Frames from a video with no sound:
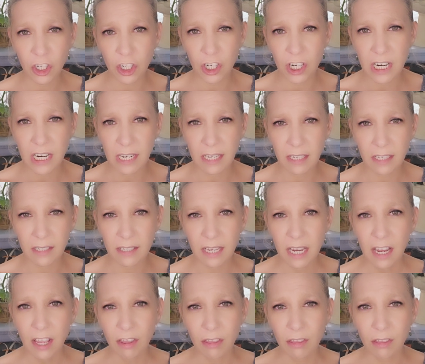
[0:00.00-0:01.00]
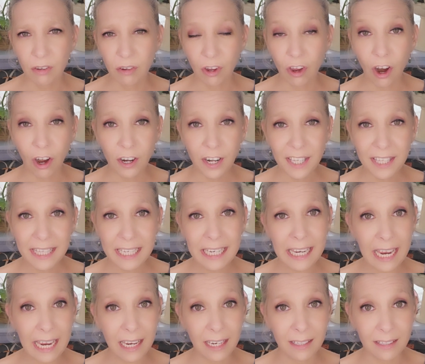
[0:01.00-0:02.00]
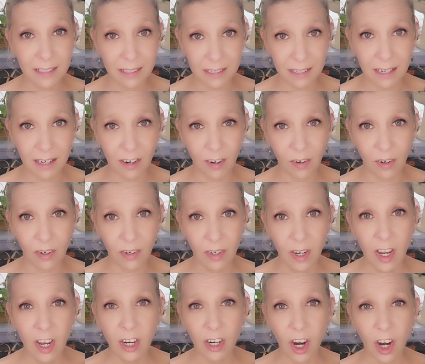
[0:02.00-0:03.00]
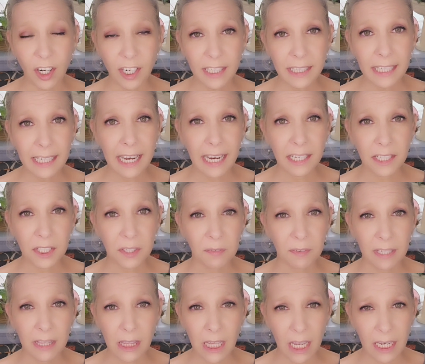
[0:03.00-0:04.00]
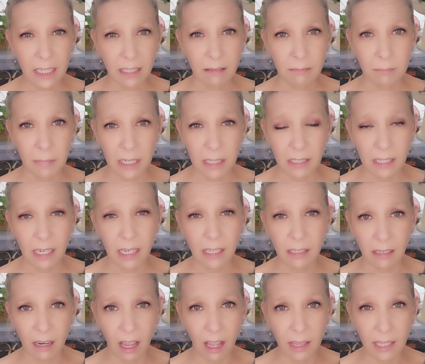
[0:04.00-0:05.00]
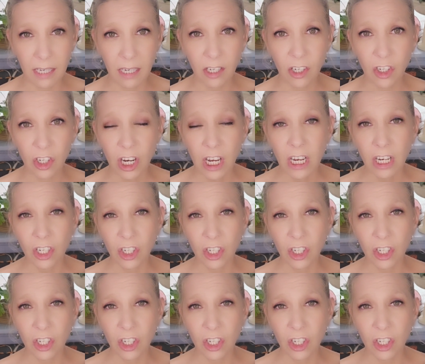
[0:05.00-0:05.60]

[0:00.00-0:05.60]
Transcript: She is guarding the gates here, guarding the gates of enlightenment and knowledge.